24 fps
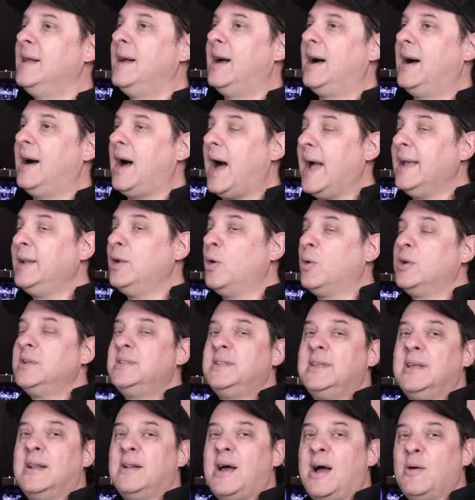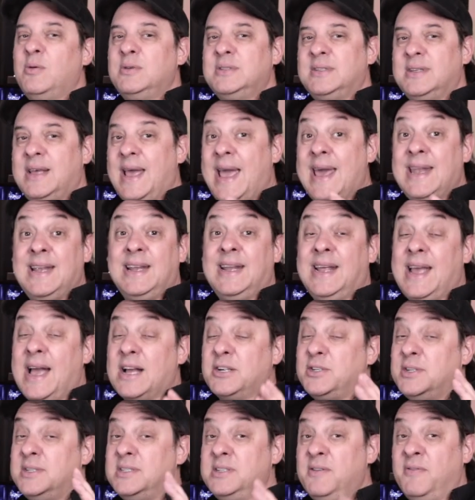Uh, I noticed that I was editing
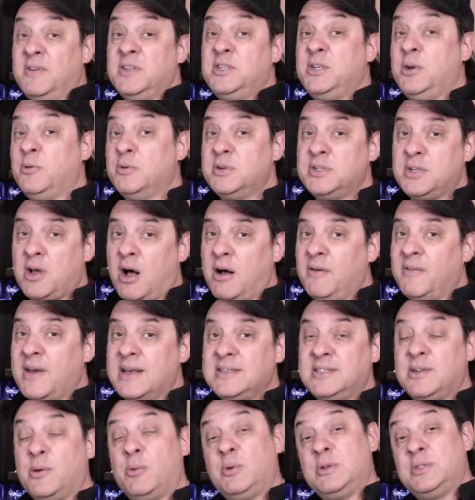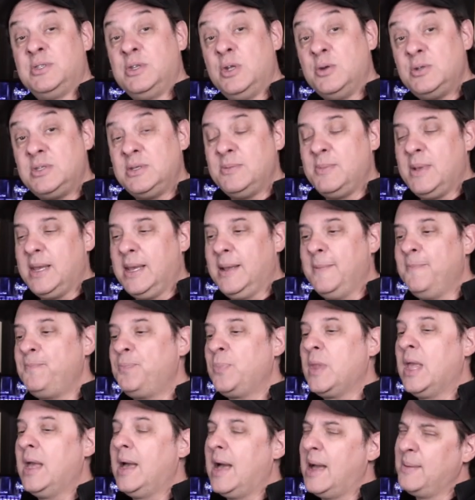actually in DaVinci Resolve as it was new to me.
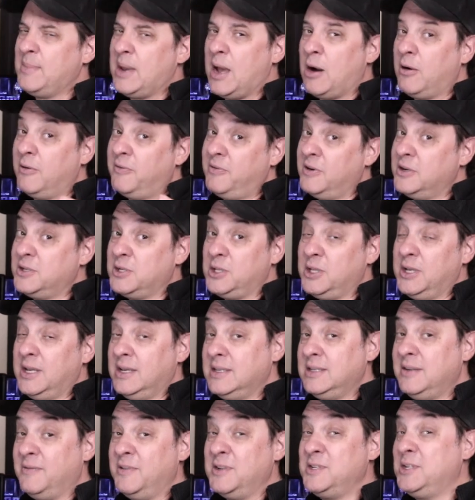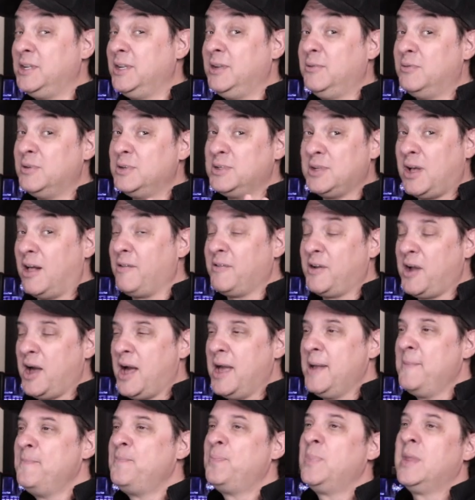I'm now officially a DaVinci Resolve
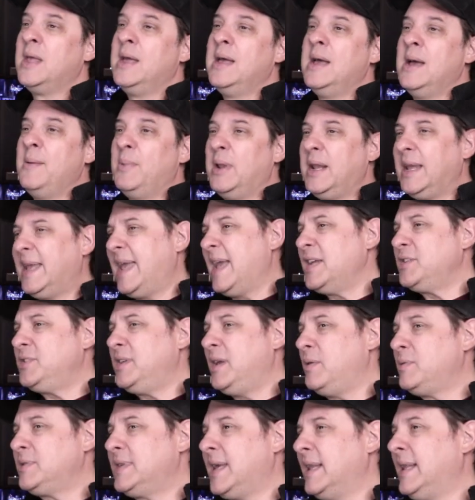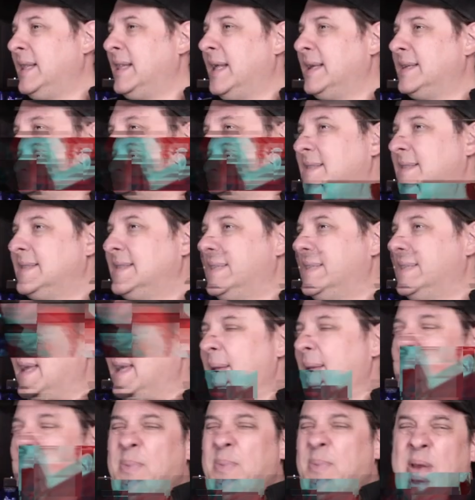guy. But occasionally I was getting like skipping and
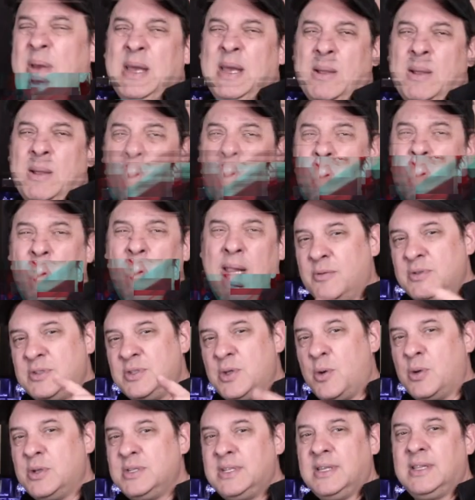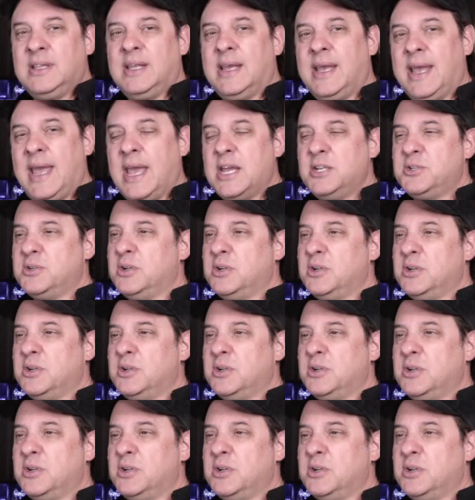playback and I was noticing the occasional
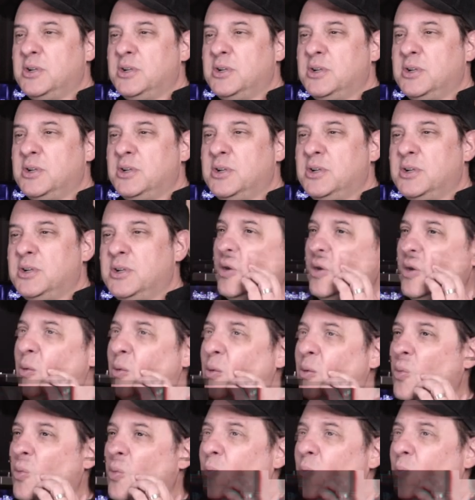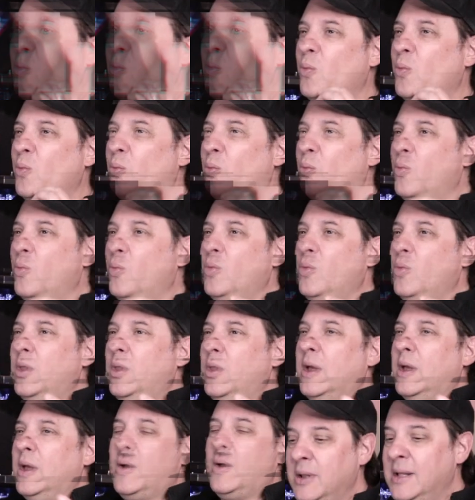beach ball. I was like wondering like what was that all
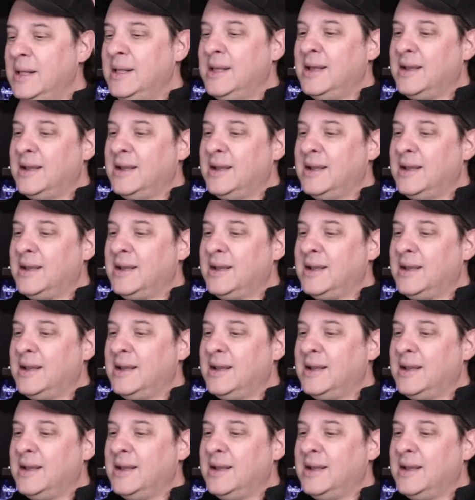about?